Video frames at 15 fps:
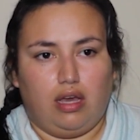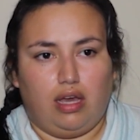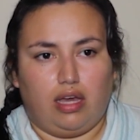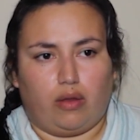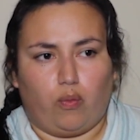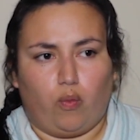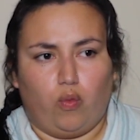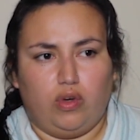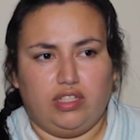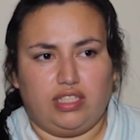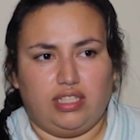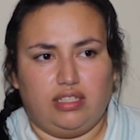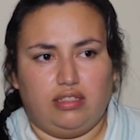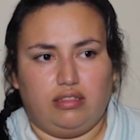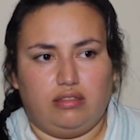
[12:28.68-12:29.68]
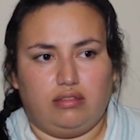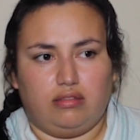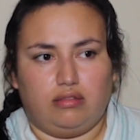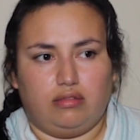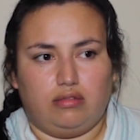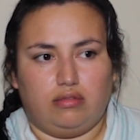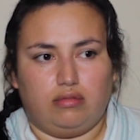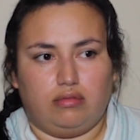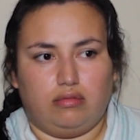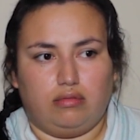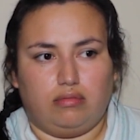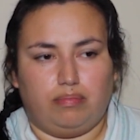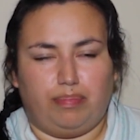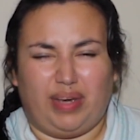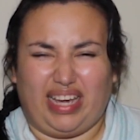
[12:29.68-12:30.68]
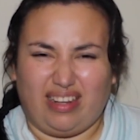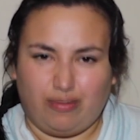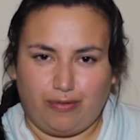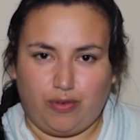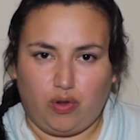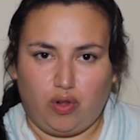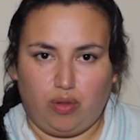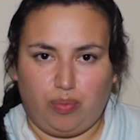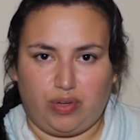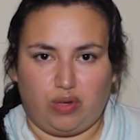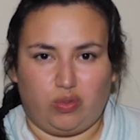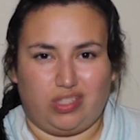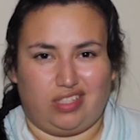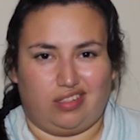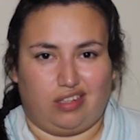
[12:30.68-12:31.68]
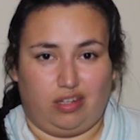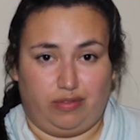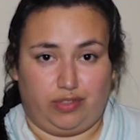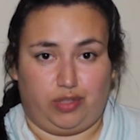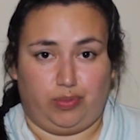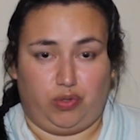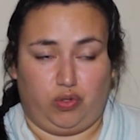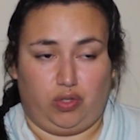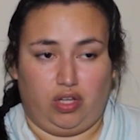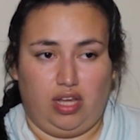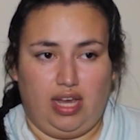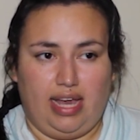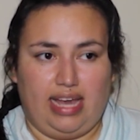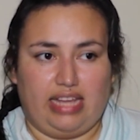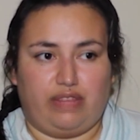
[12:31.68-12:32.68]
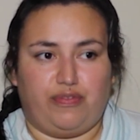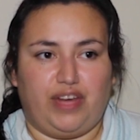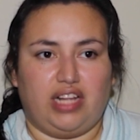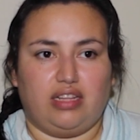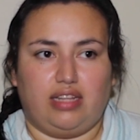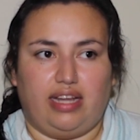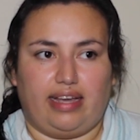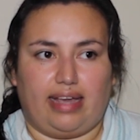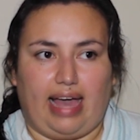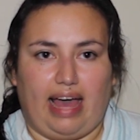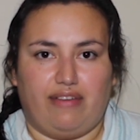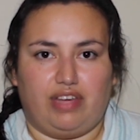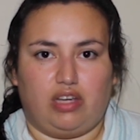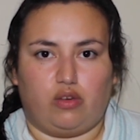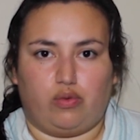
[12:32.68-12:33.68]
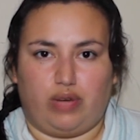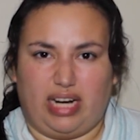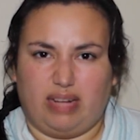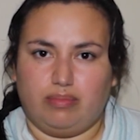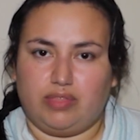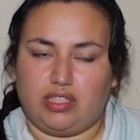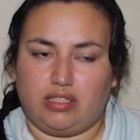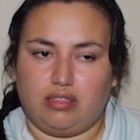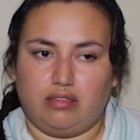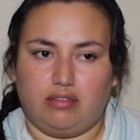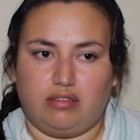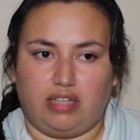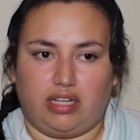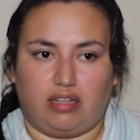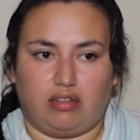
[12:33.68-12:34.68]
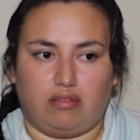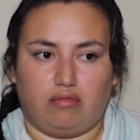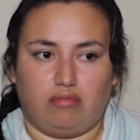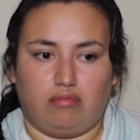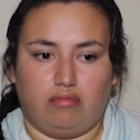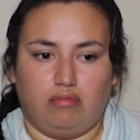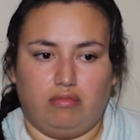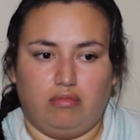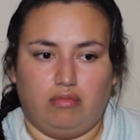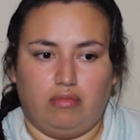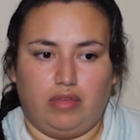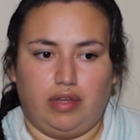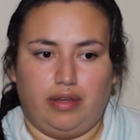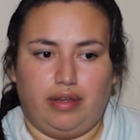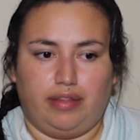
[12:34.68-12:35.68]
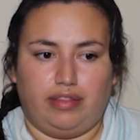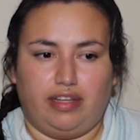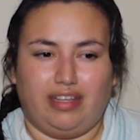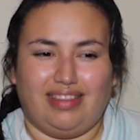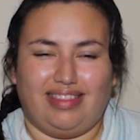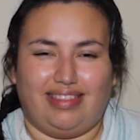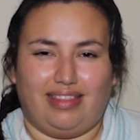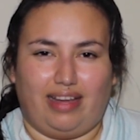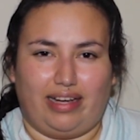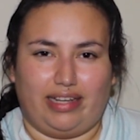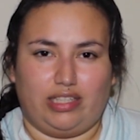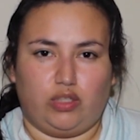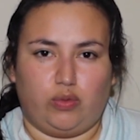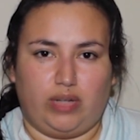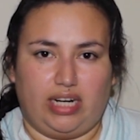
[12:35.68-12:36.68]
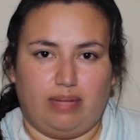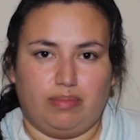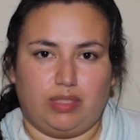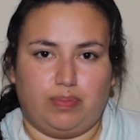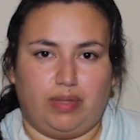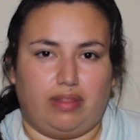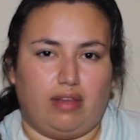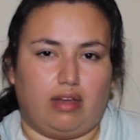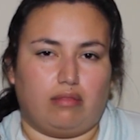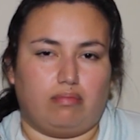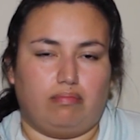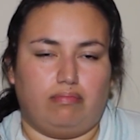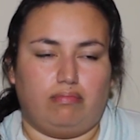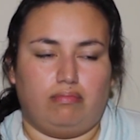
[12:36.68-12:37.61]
it wasn't painful, but it was uncomfortable. It felt like having cramps, like not light cramps, but not